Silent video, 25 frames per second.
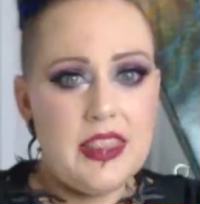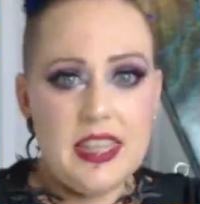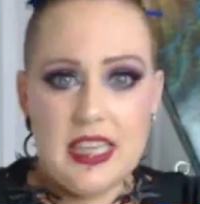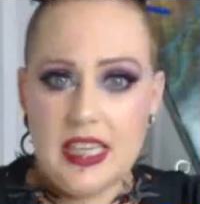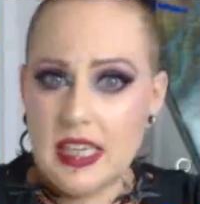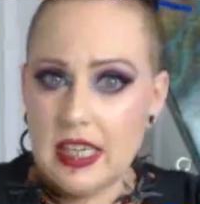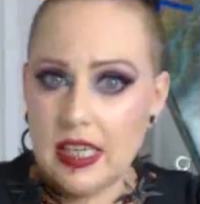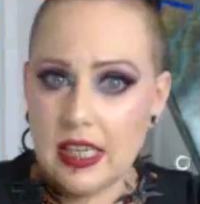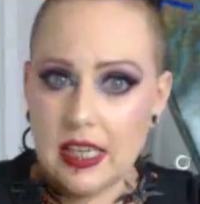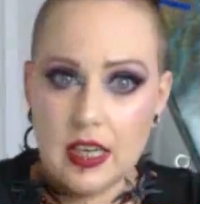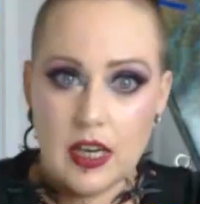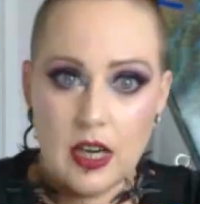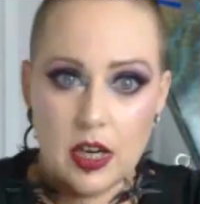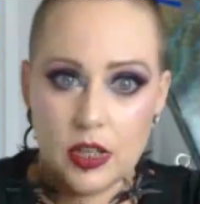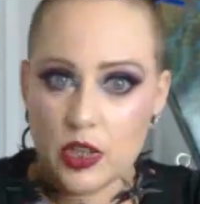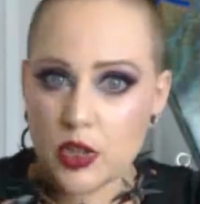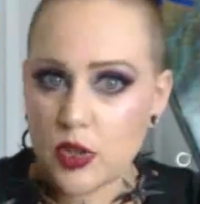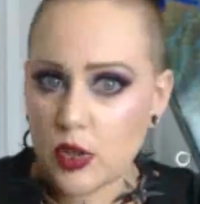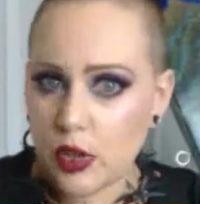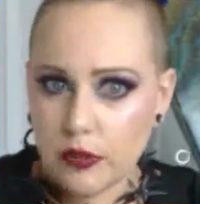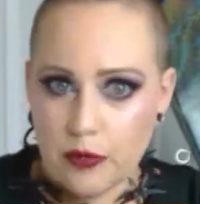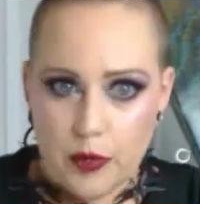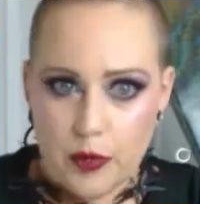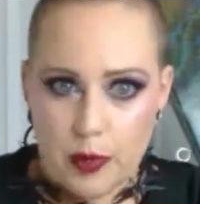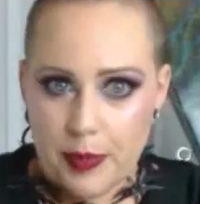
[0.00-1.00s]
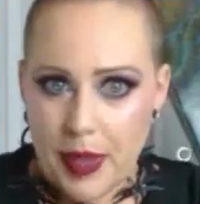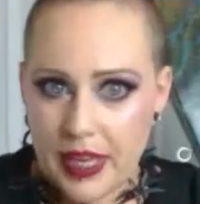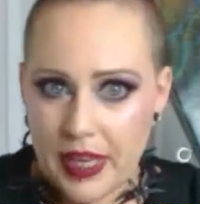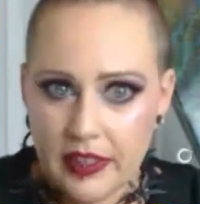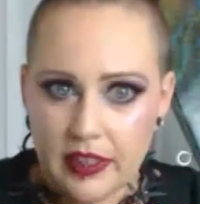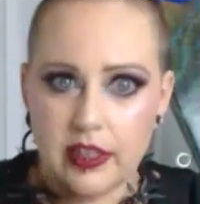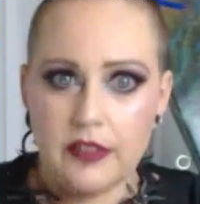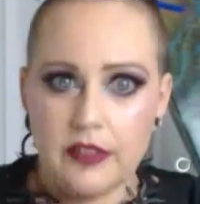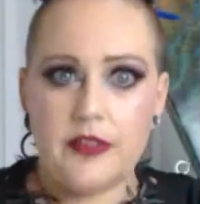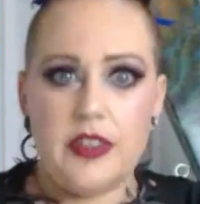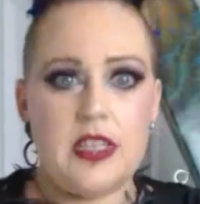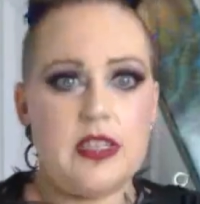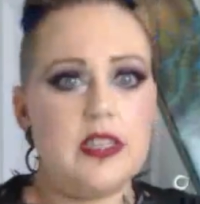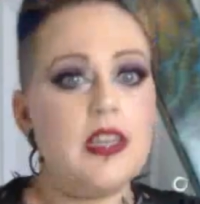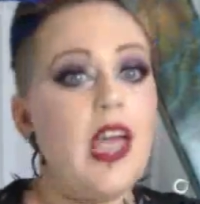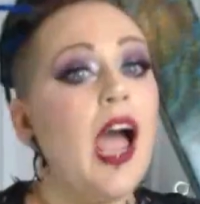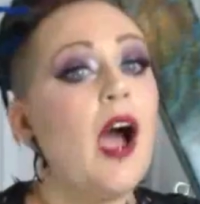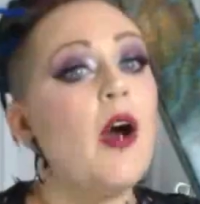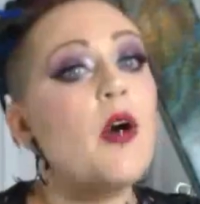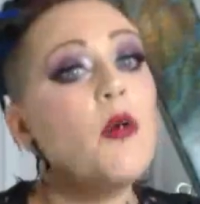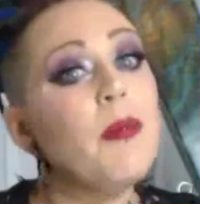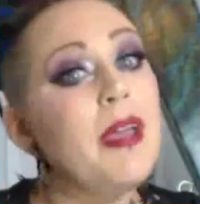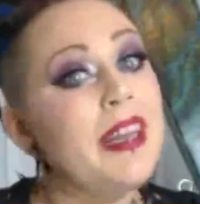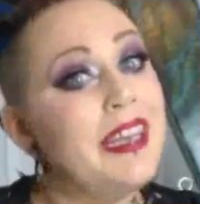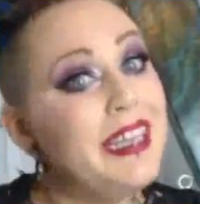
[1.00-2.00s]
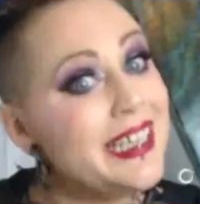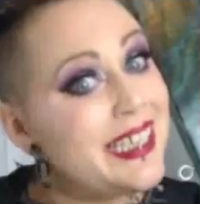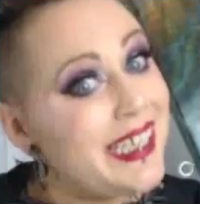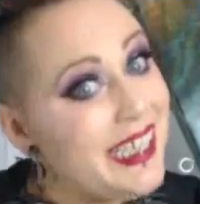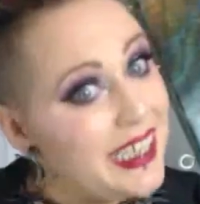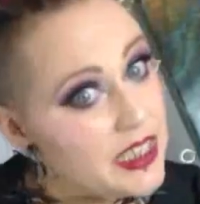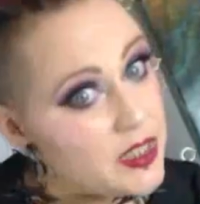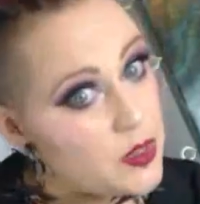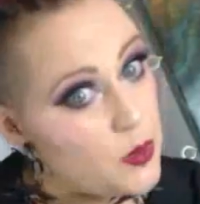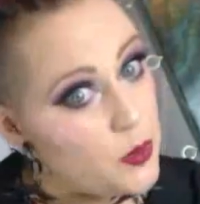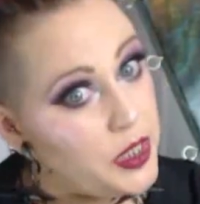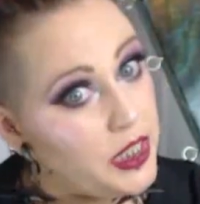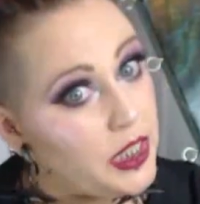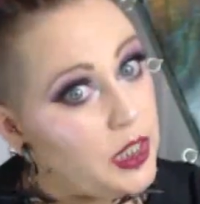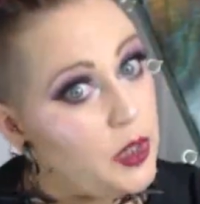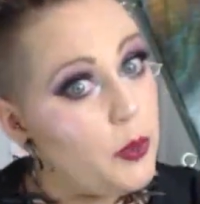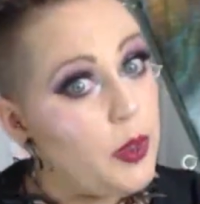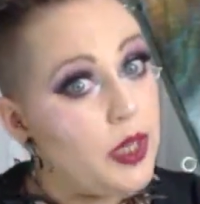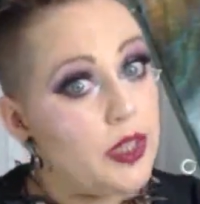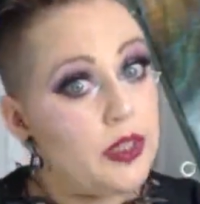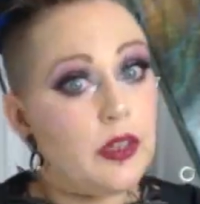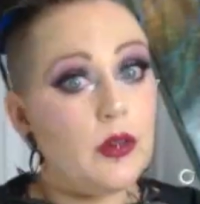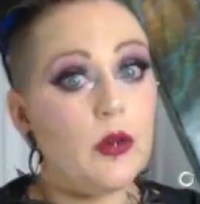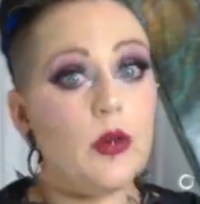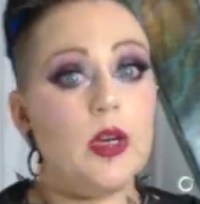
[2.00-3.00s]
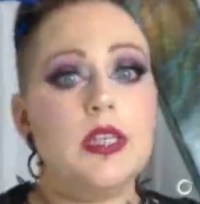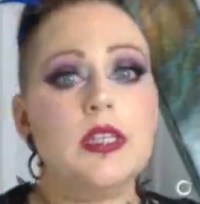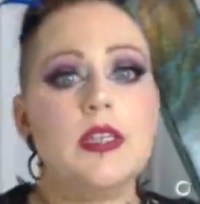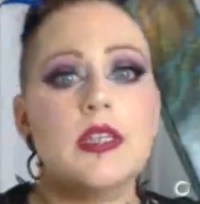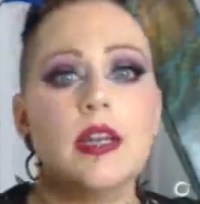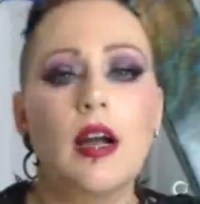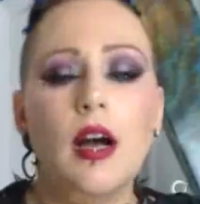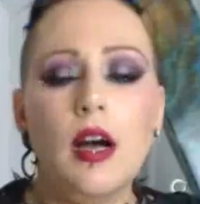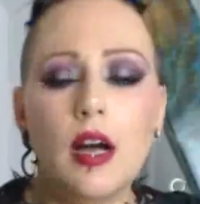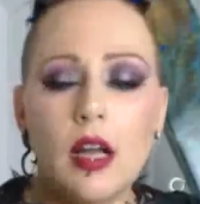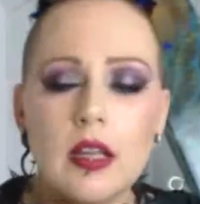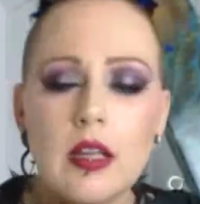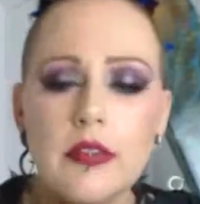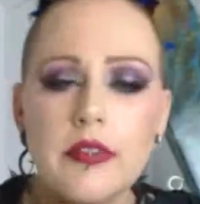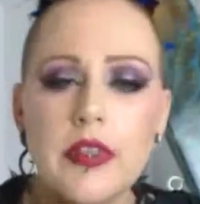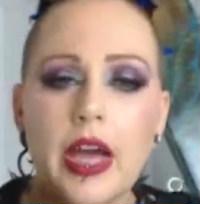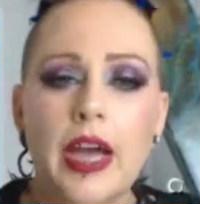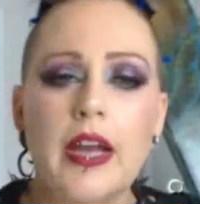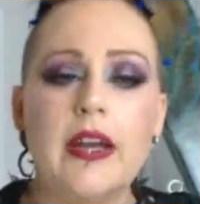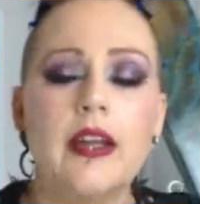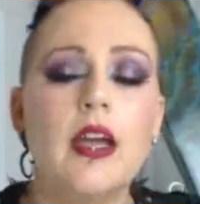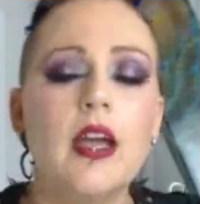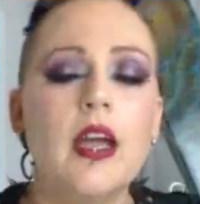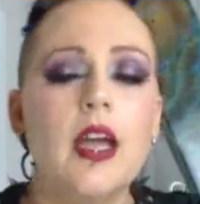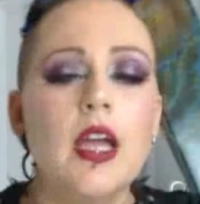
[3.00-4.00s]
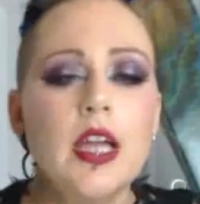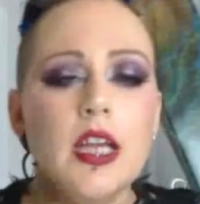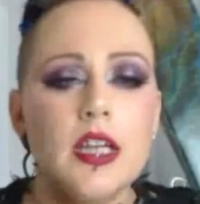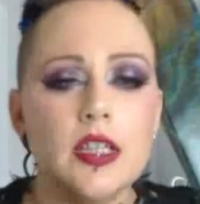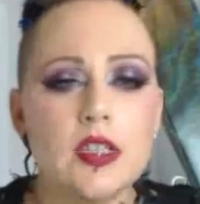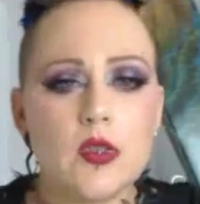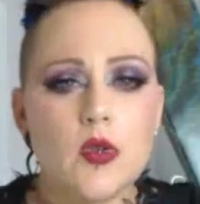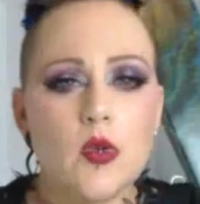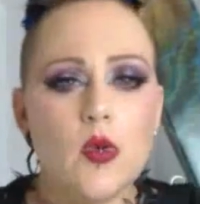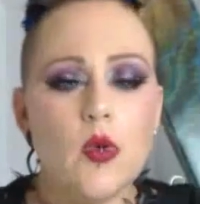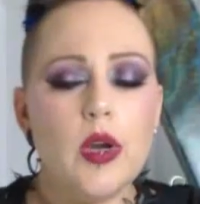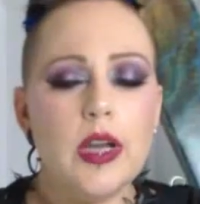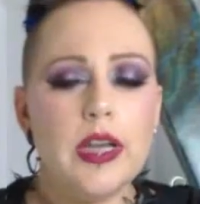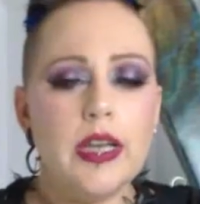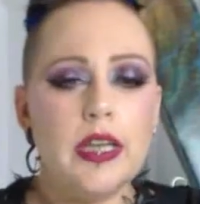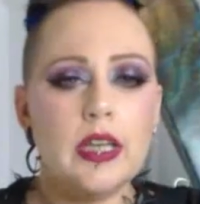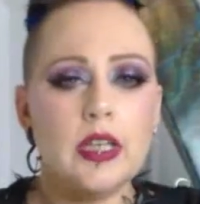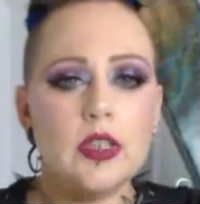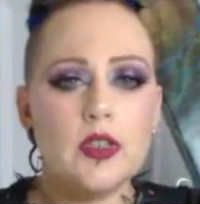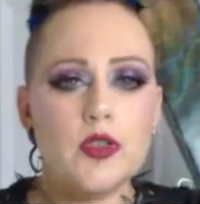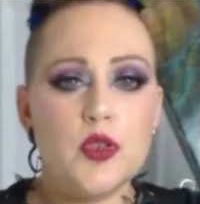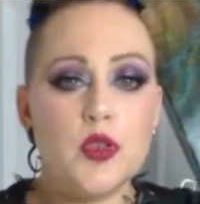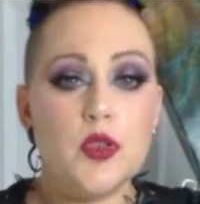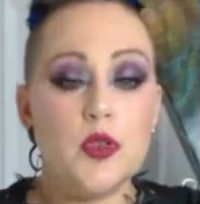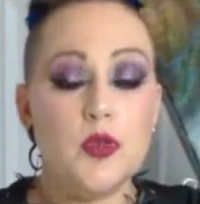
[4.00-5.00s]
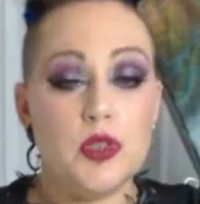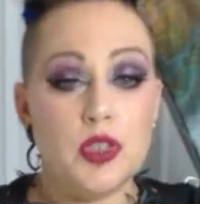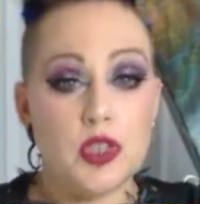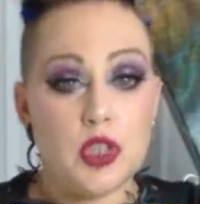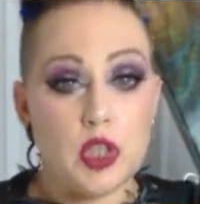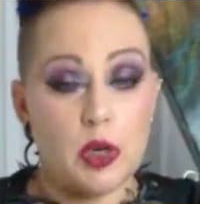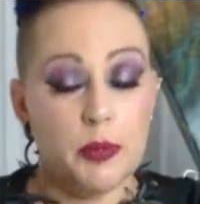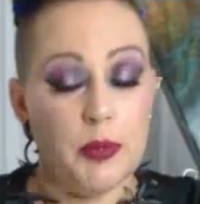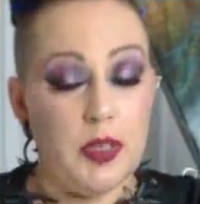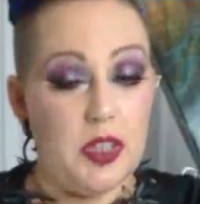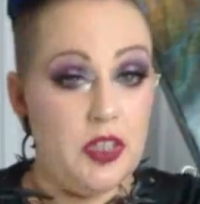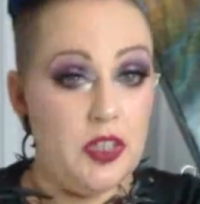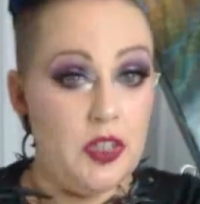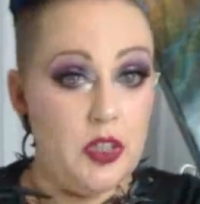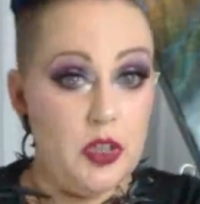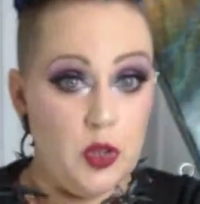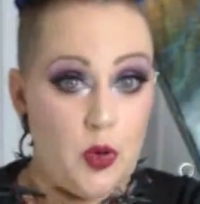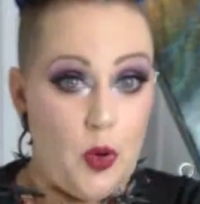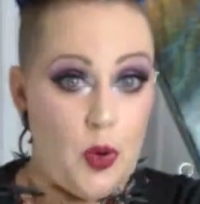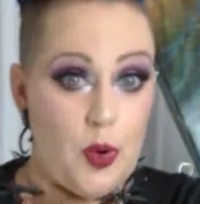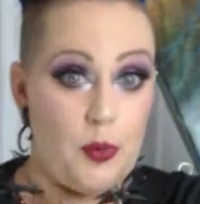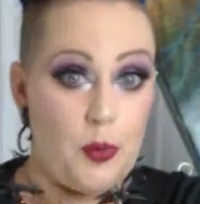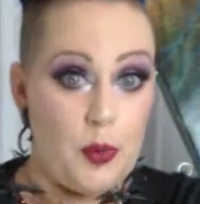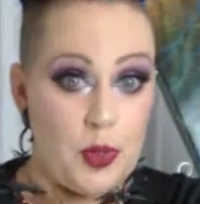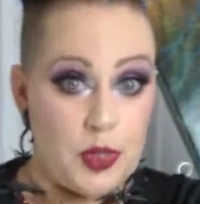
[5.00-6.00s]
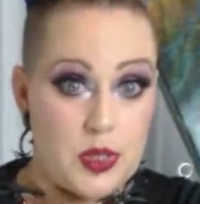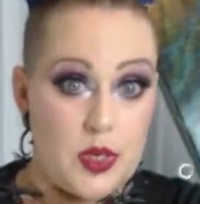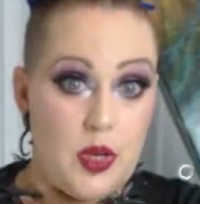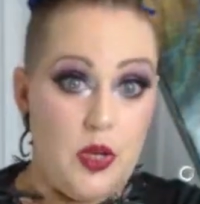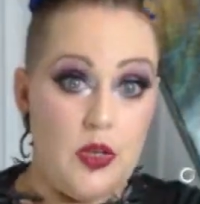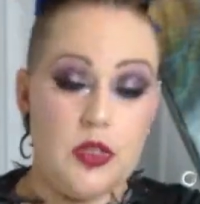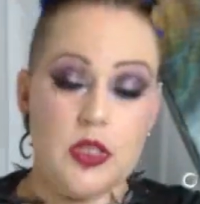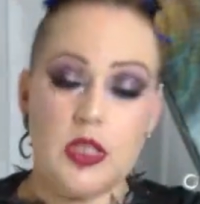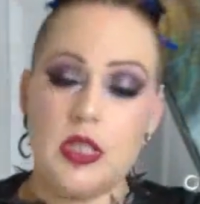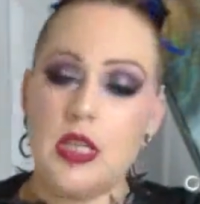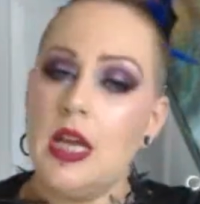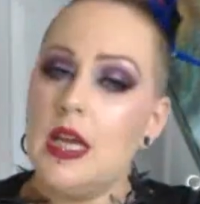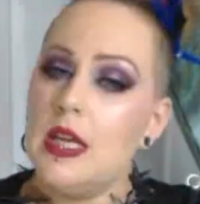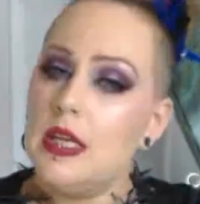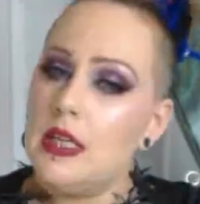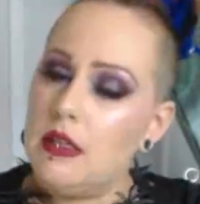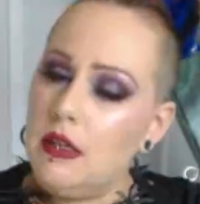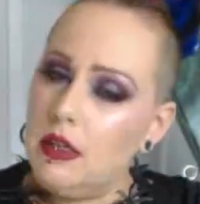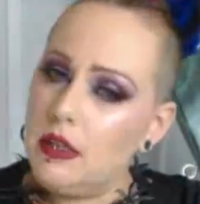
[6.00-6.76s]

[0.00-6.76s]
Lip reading: the sort of repetitiveness, how many days a week you wear the corset, all of that is going to determine your results,